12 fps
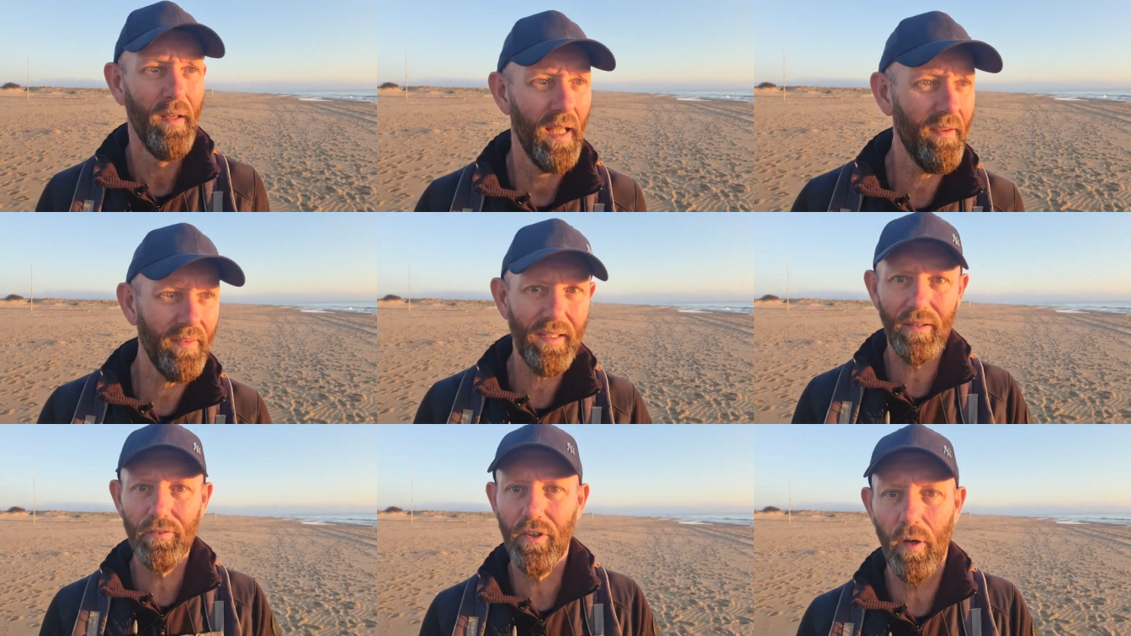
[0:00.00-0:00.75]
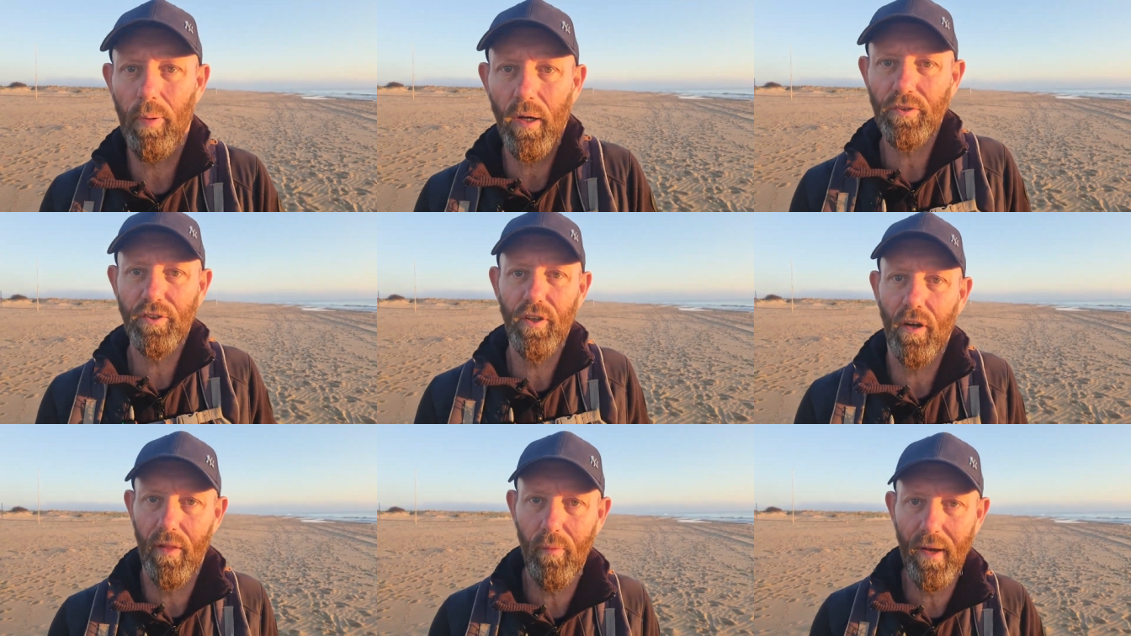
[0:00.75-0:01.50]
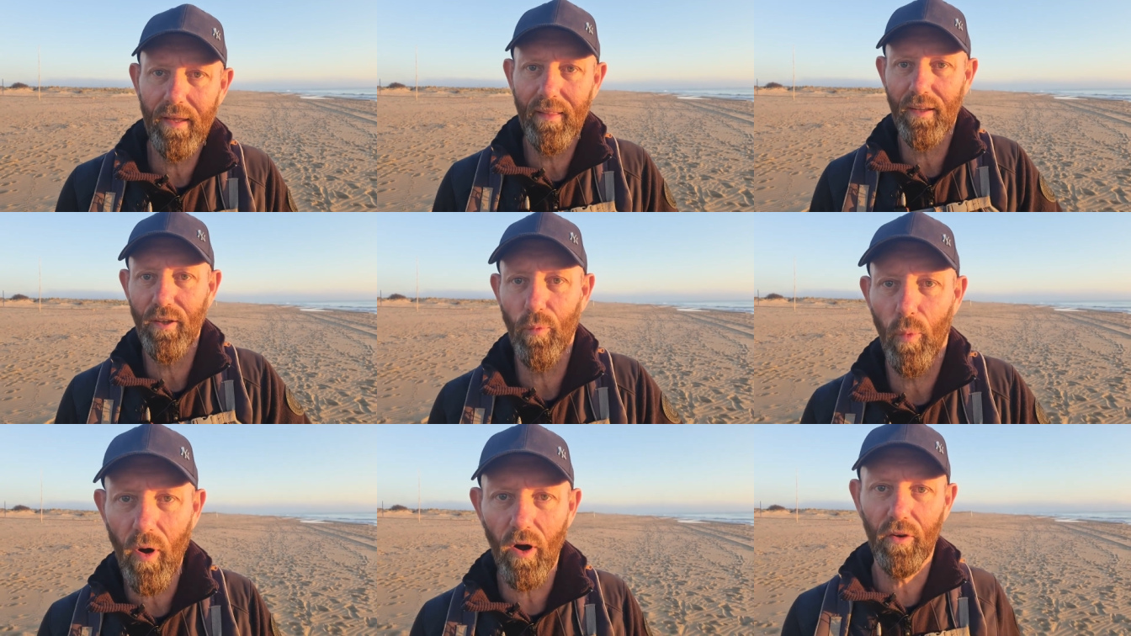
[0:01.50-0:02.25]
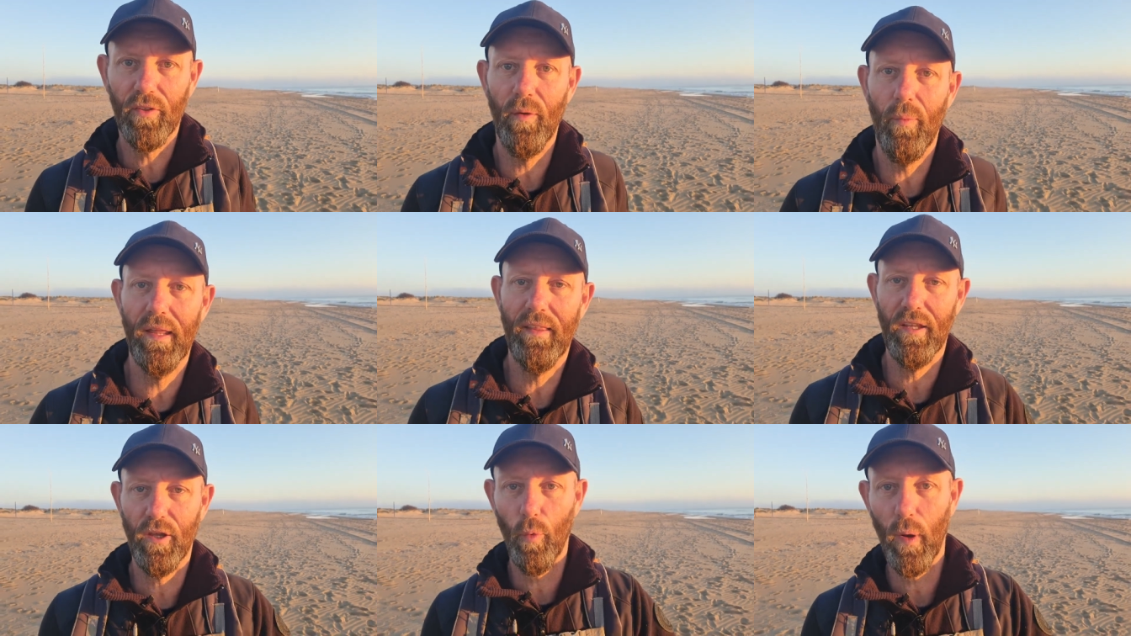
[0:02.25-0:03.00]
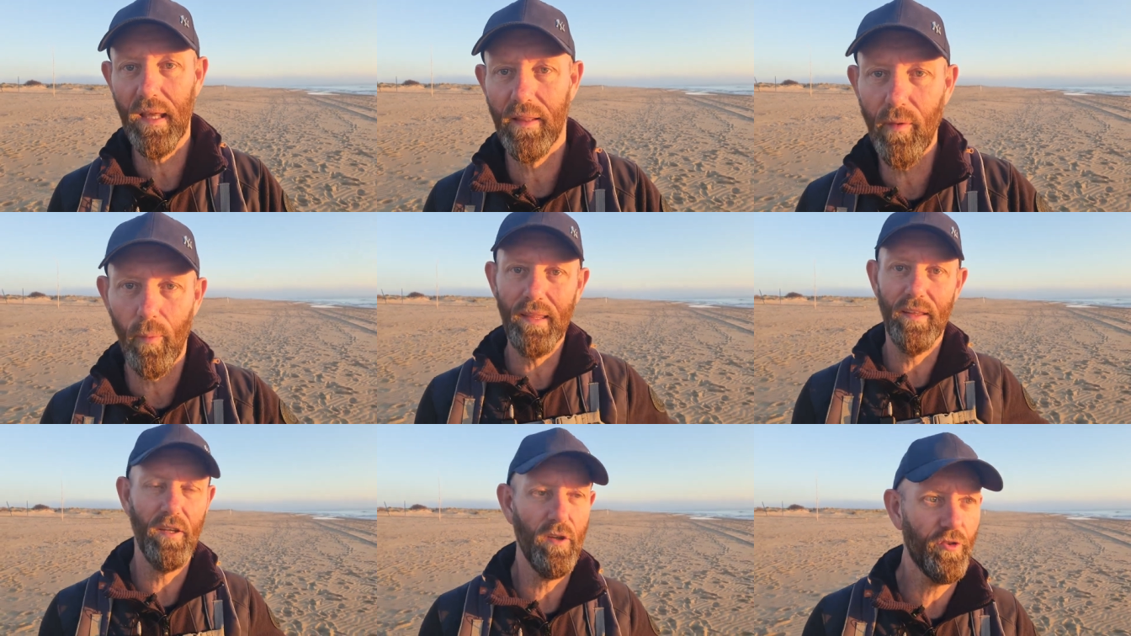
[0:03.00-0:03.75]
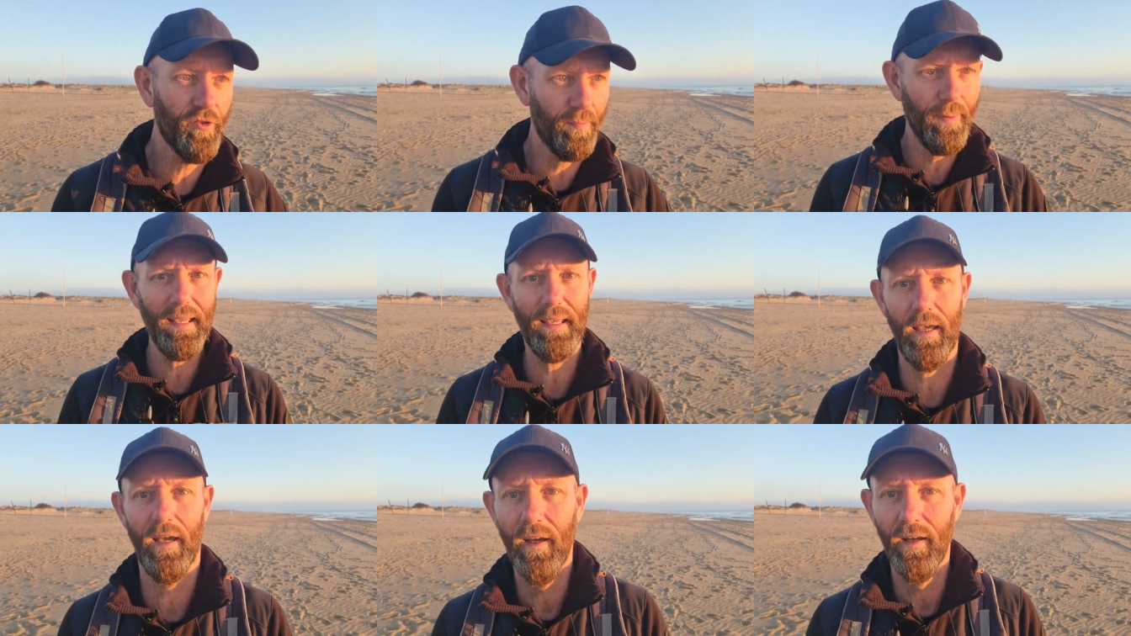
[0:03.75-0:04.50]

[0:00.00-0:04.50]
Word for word: even down to your posture the way that you walk the way that you eat the way that you speak